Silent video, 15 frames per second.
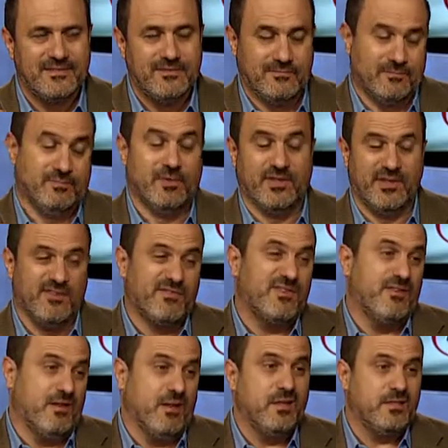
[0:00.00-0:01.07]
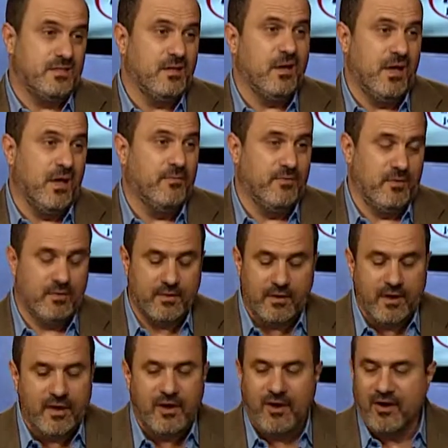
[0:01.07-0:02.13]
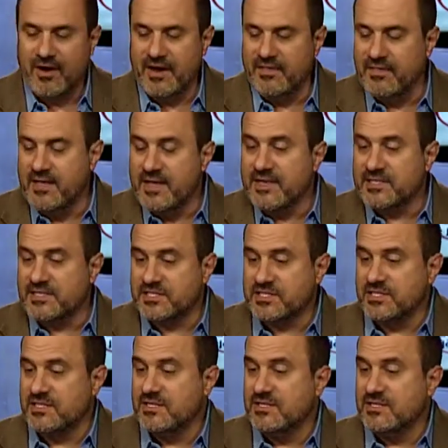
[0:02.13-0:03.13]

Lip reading: But of course, amber. All right, and this,